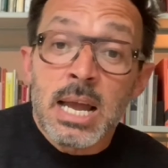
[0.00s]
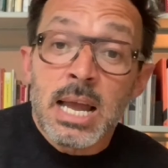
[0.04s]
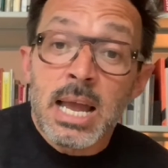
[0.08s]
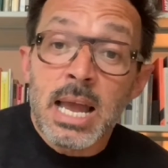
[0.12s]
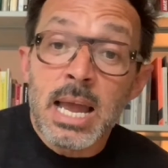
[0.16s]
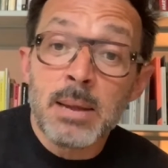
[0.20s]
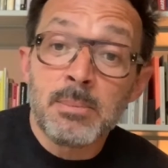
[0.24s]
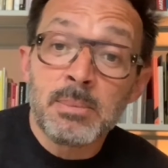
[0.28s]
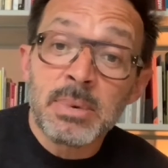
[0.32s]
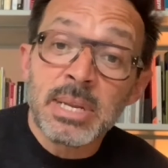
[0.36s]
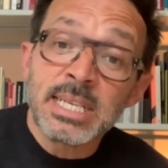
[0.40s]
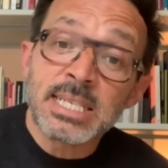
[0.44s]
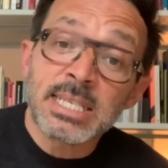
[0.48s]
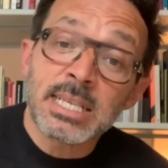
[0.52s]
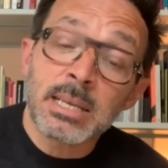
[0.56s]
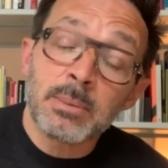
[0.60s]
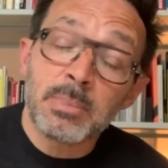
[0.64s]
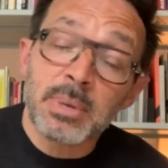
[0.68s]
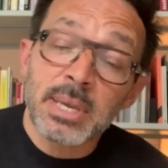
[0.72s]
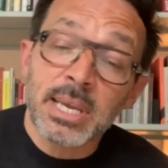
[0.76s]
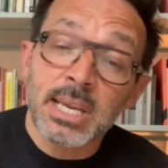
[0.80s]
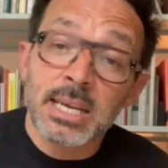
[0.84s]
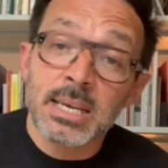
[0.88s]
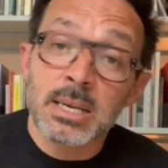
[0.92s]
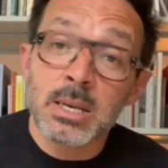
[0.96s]
Emily
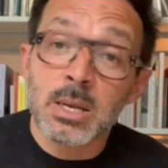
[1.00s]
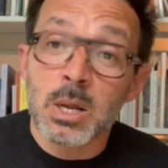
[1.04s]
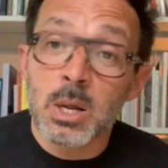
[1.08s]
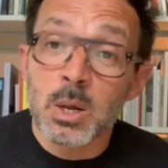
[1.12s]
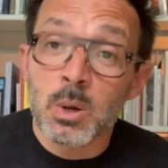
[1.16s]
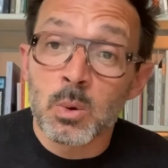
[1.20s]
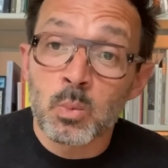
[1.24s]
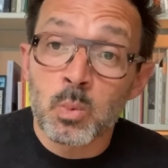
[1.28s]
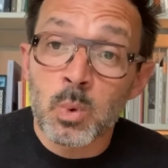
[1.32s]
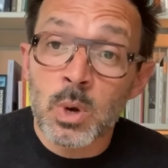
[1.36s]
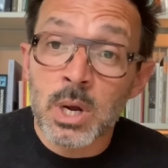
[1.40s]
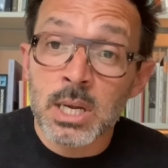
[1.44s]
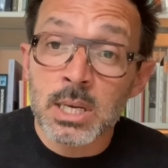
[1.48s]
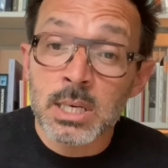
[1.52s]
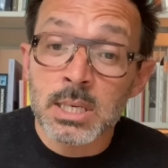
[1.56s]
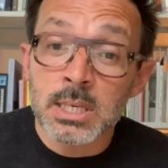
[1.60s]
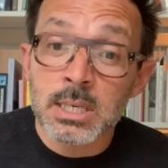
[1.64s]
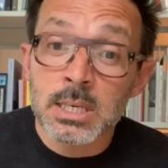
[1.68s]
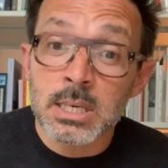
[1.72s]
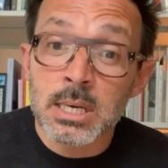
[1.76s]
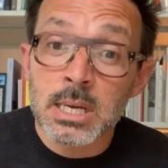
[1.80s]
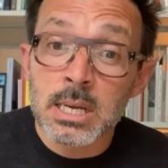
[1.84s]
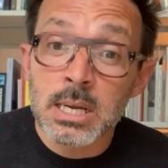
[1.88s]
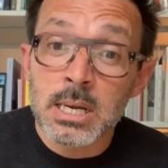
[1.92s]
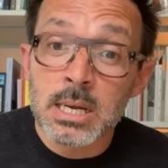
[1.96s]
Sabine
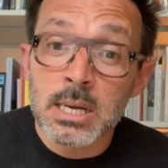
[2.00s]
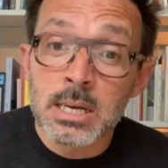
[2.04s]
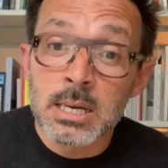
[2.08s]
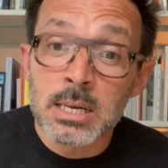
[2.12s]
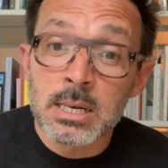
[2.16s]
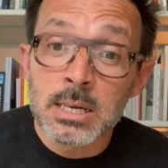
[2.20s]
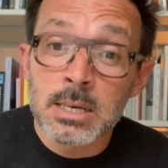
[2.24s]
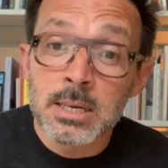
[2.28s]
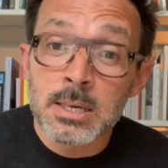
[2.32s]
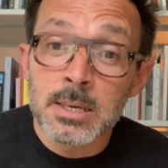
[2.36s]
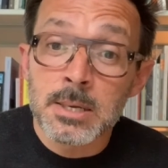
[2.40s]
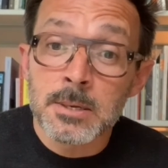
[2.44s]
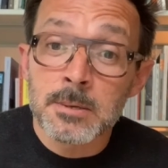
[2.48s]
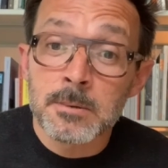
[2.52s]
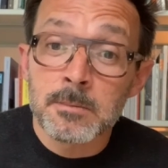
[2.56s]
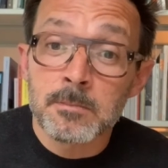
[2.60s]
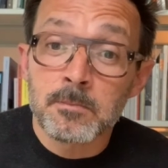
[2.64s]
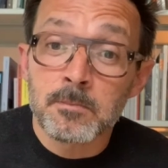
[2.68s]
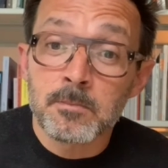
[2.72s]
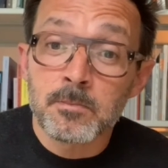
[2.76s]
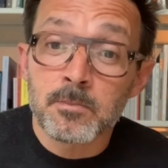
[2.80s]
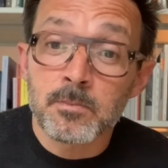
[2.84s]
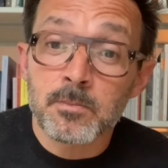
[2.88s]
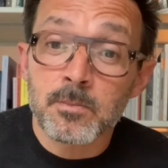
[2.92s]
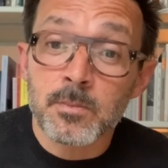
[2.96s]
won
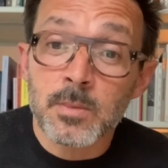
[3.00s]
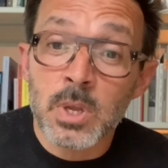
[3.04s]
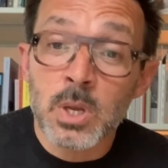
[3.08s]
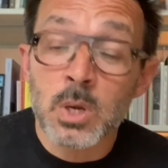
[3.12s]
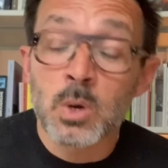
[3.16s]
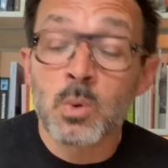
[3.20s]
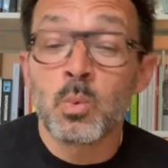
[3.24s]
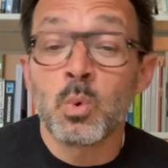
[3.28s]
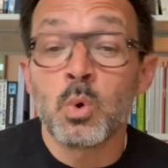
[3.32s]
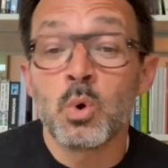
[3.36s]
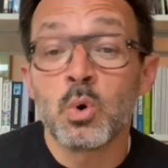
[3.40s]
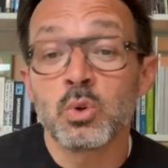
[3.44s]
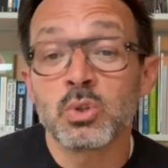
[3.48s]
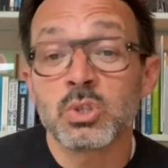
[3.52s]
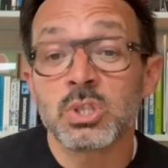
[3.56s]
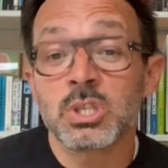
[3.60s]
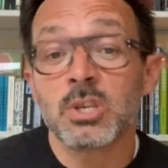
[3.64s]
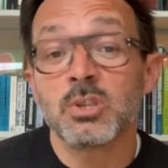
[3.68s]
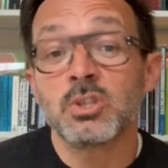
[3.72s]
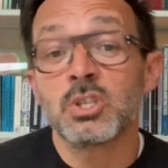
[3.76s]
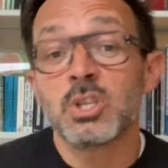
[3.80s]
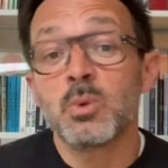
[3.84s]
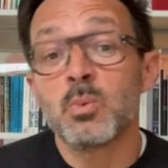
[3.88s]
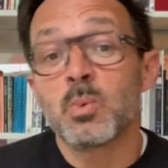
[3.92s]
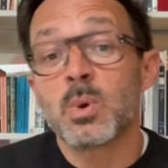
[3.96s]
an award. So
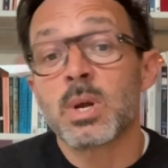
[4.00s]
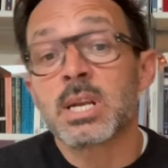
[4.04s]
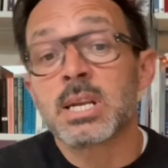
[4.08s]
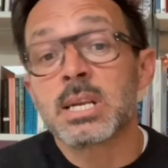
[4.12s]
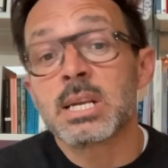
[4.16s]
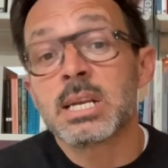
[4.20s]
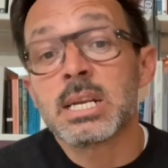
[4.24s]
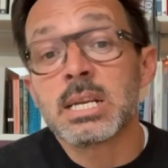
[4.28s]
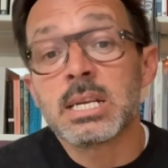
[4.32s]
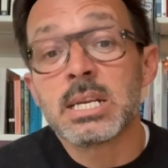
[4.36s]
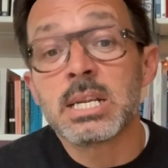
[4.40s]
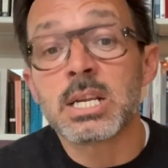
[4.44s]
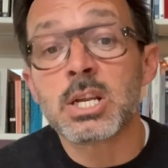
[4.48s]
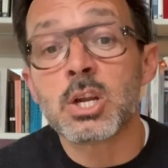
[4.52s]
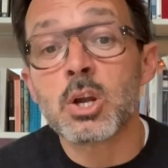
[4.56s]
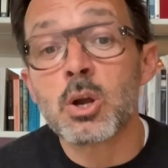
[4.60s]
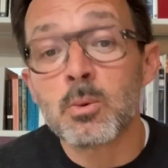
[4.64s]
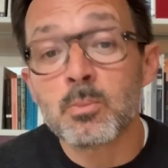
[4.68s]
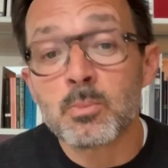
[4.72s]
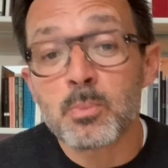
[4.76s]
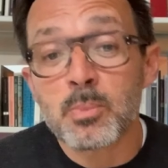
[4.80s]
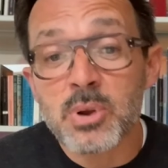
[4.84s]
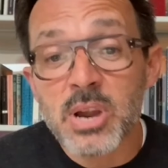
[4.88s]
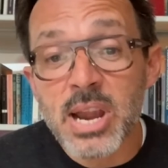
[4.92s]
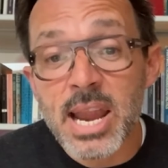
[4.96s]
she won a
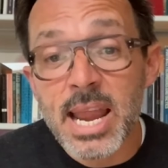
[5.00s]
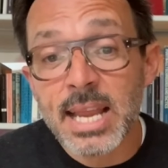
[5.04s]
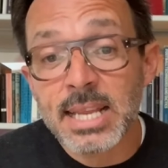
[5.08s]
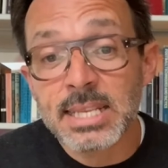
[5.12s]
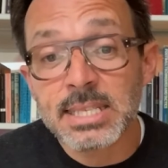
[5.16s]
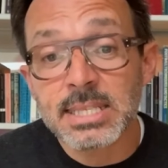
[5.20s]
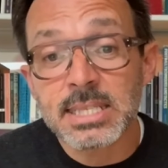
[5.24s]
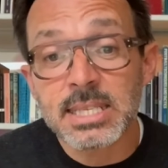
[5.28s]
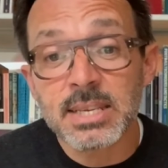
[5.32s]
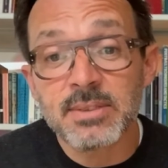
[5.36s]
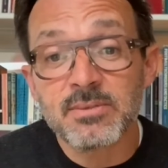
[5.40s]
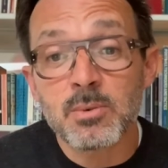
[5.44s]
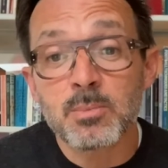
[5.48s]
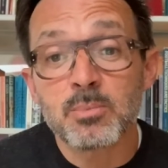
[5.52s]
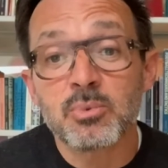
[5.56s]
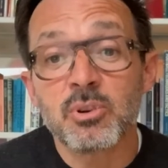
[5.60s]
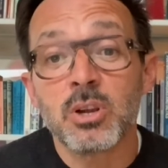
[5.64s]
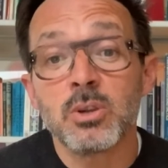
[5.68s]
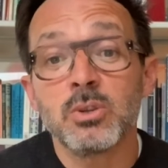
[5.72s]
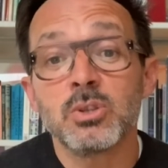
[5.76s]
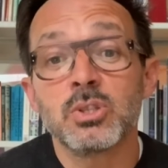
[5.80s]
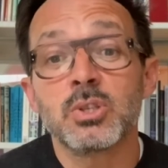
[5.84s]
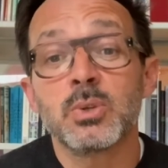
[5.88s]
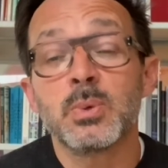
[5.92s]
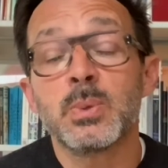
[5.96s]
comprehensive
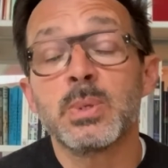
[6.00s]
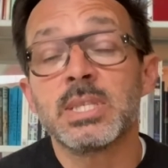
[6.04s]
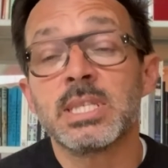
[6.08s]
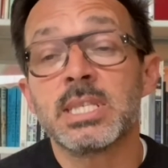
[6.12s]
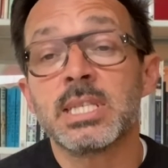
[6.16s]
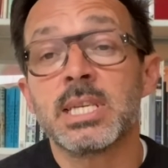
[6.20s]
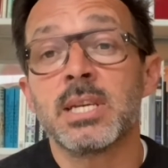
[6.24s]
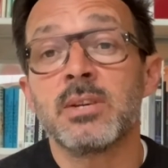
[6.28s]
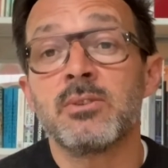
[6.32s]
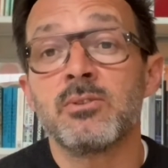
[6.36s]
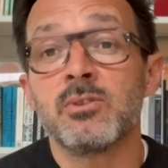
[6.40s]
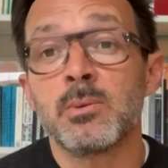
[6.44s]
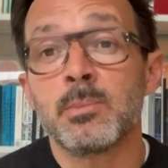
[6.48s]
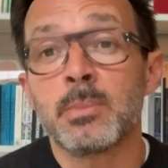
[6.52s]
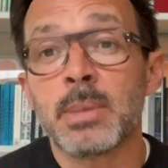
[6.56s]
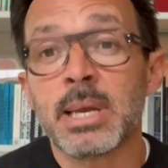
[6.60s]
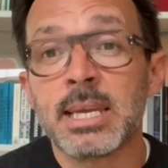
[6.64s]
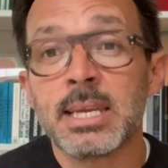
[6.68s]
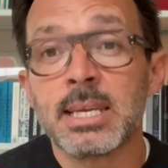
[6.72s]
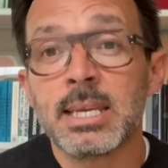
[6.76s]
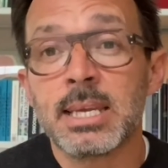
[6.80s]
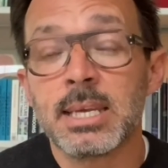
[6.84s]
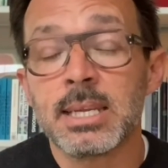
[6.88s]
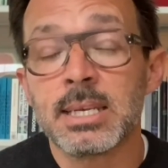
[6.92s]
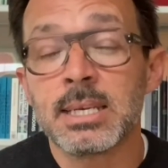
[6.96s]
approach to interior
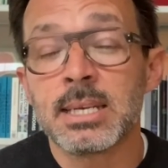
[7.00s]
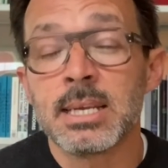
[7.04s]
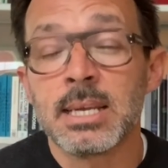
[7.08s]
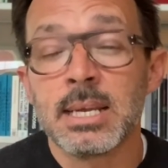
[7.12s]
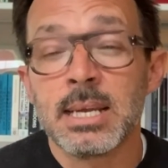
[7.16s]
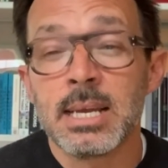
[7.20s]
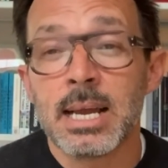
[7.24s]
making.